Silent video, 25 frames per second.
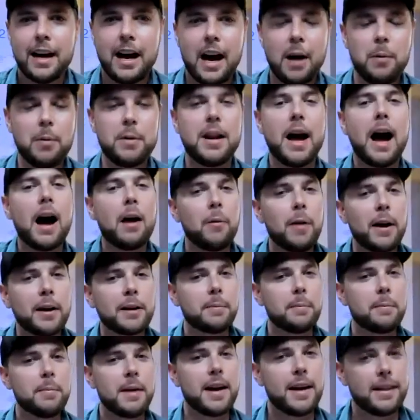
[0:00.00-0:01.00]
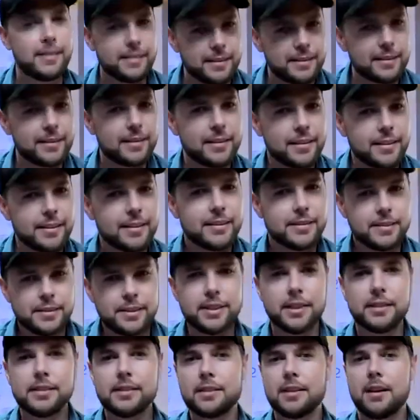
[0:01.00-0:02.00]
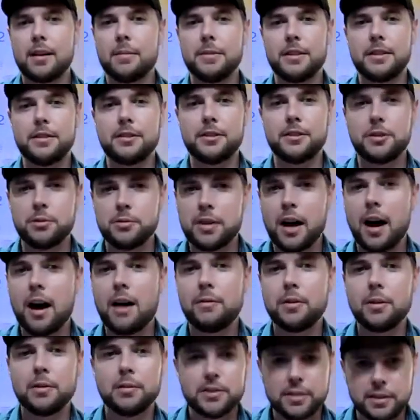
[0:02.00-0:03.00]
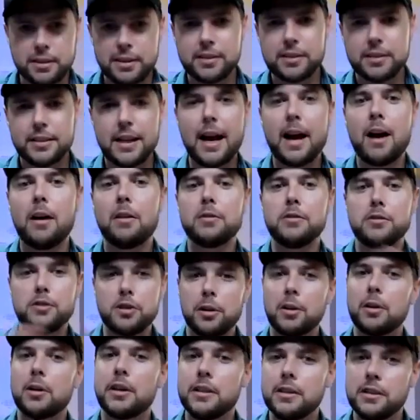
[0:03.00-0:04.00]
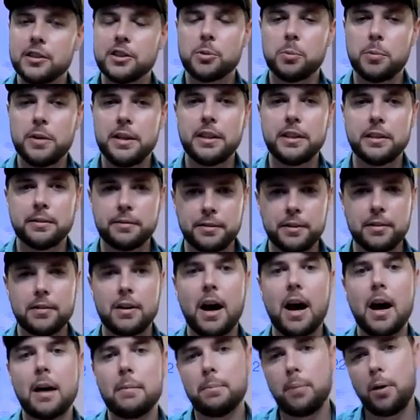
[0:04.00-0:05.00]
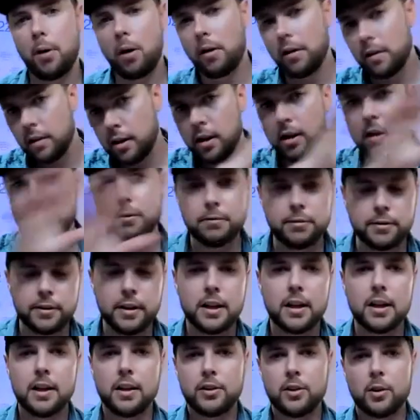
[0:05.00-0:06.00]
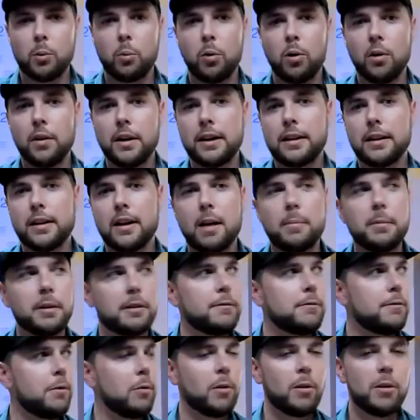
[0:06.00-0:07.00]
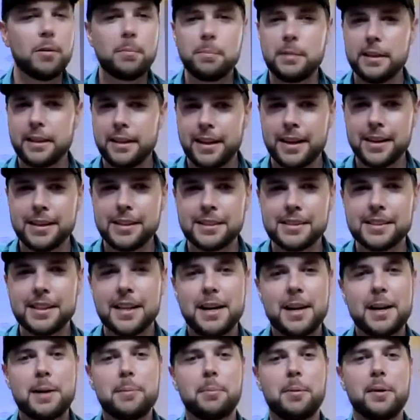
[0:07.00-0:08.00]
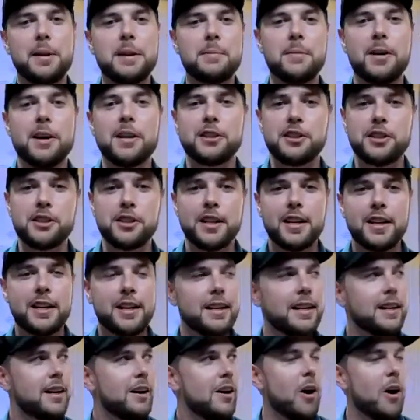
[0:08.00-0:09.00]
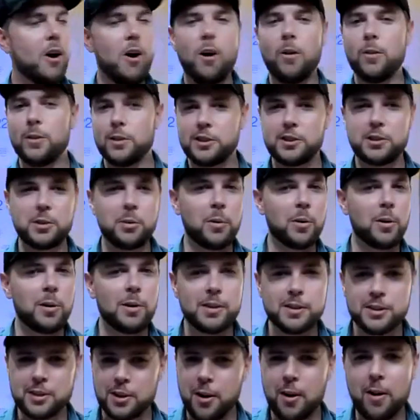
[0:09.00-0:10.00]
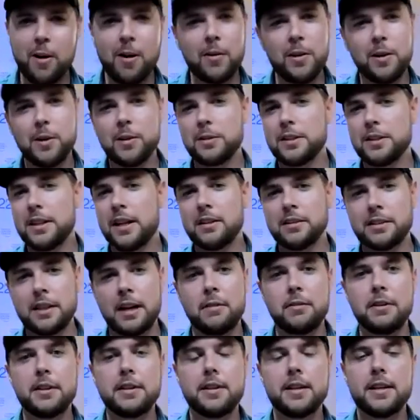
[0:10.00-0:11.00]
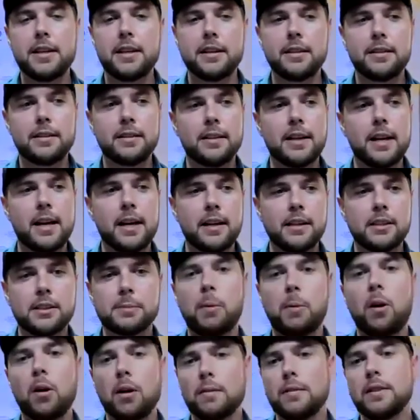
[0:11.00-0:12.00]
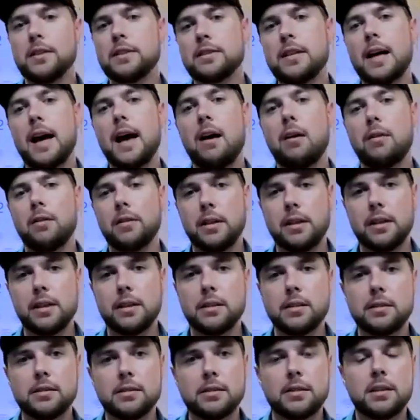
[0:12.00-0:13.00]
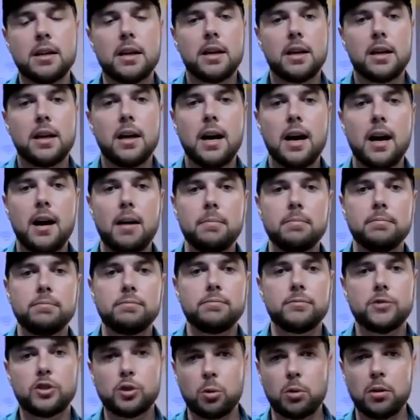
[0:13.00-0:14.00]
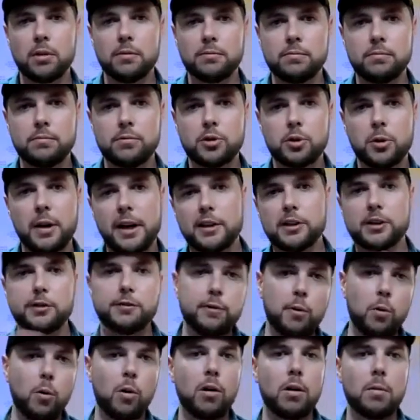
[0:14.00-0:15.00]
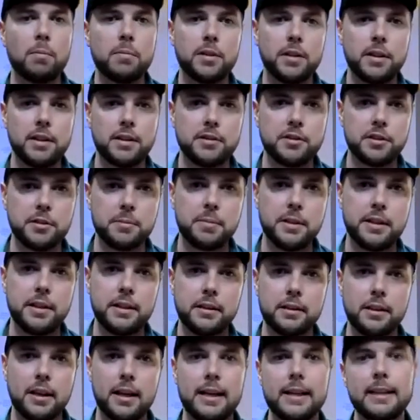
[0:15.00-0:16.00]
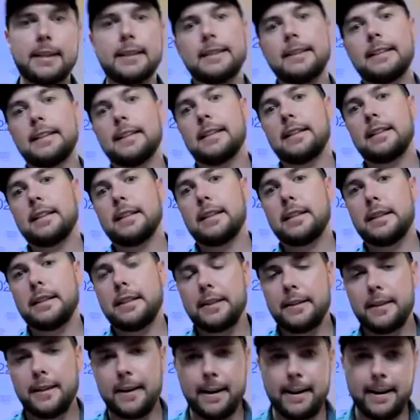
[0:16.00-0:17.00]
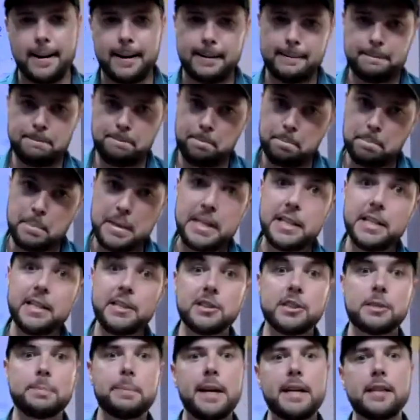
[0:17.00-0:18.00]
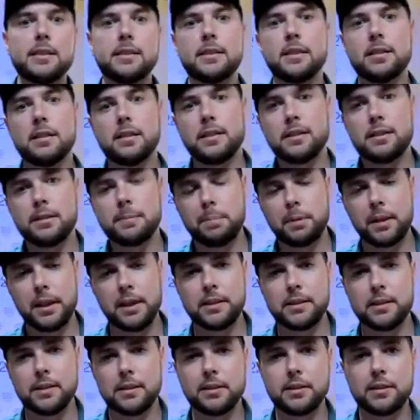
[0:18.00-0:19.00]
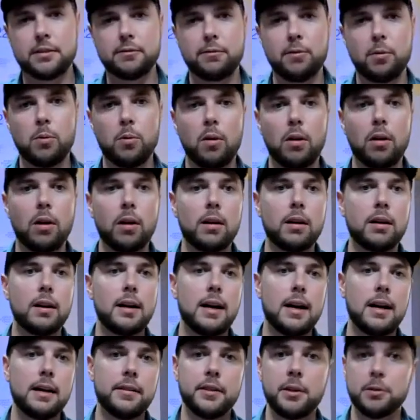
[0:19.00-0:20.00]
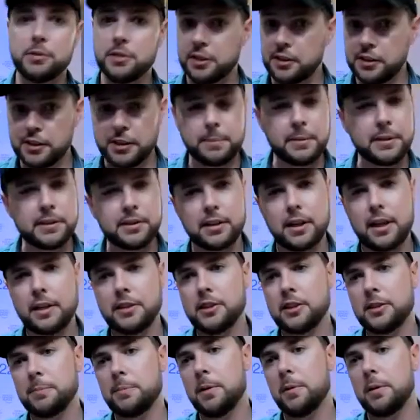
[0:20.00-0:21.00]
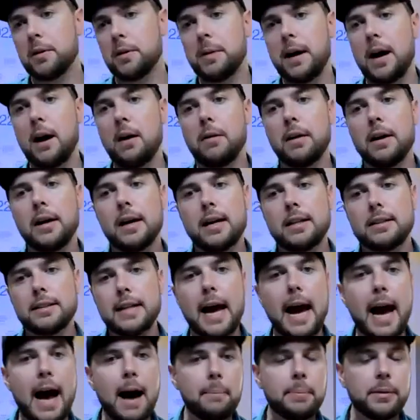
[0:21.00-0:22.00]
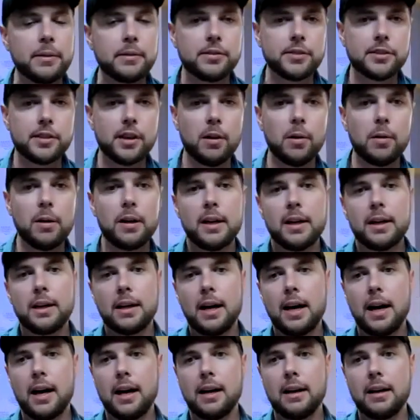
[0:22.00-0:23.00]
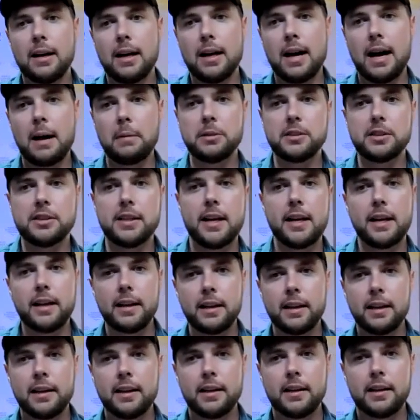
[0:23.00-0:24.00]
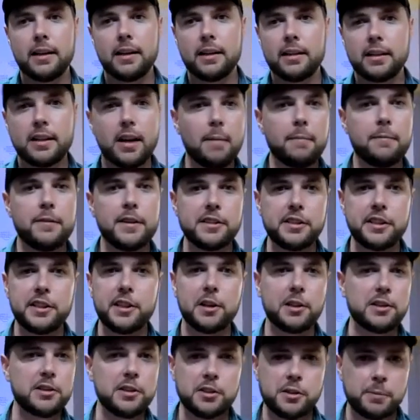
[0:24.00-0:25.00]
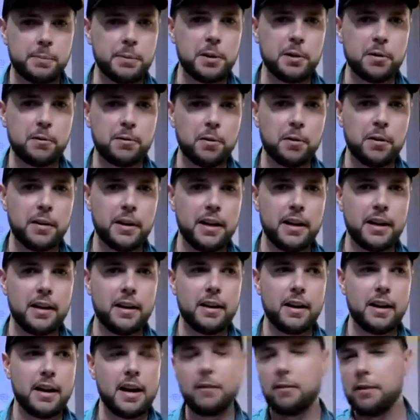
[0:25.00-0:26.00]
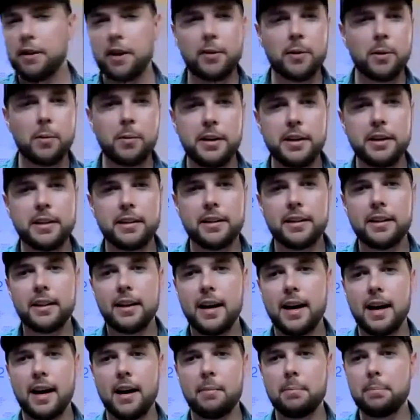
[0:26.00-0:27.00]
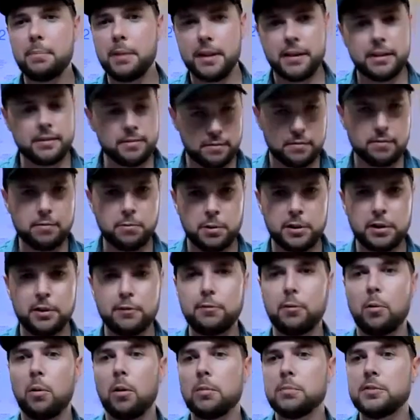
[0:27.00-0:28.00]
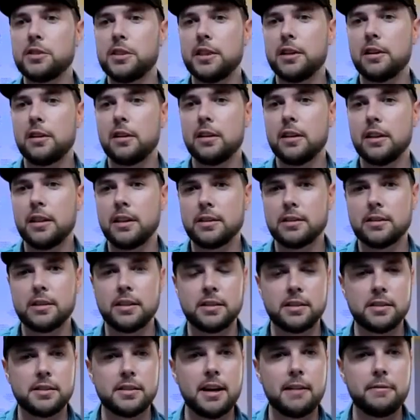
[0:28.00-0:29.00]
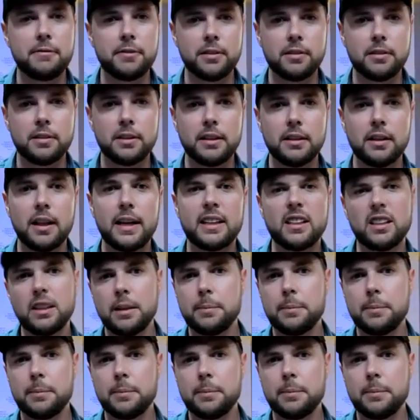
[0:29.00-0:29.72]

I would not recommend just coming to Davos, this town, during this week if you're not part of the World Economic Forum, because pretty much all the stores, all the hotels, everything that is part of this town is um, sort of transformed into being like uh, meeting spaces, places for uh, those exhibits that I just spoke about to happen. So uh, I would say come visit here because it's beautiful every other week. Um, but when the forum's here, it's it's definitely like